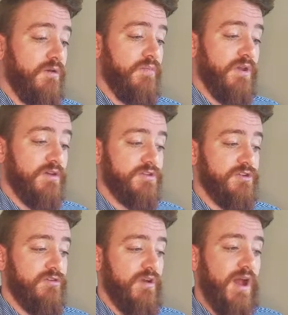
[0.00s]
because
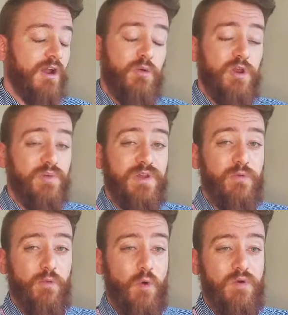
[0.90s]
you're not going to be
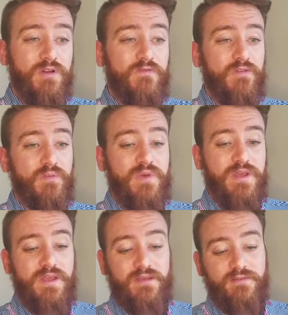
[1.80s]
rewarded for
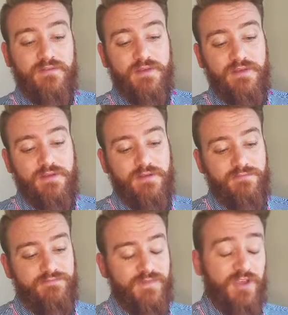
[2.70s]
being the
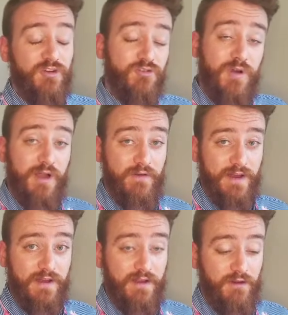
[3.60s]

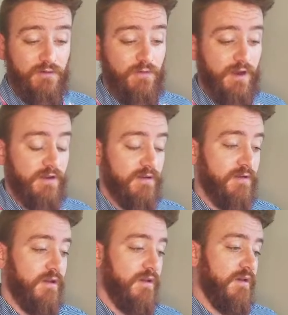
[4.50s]
contrarian here, right?
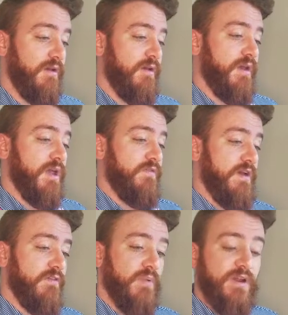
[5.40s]
If
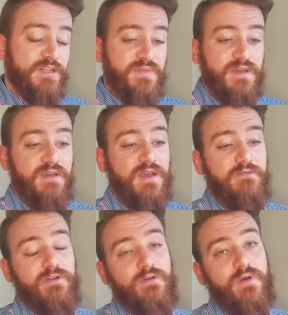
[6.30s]
everybody's picking
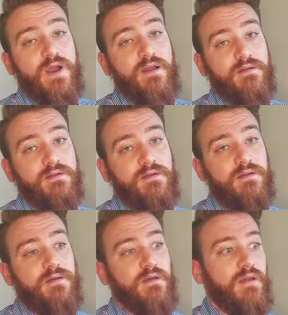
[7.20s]
Kevin Durant
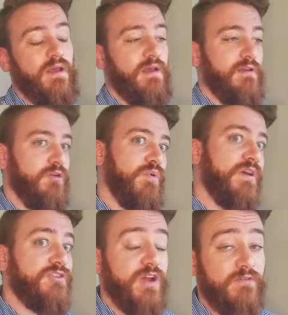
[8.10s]
and you
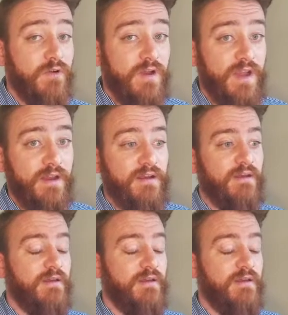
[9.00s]
pick Jeff Green,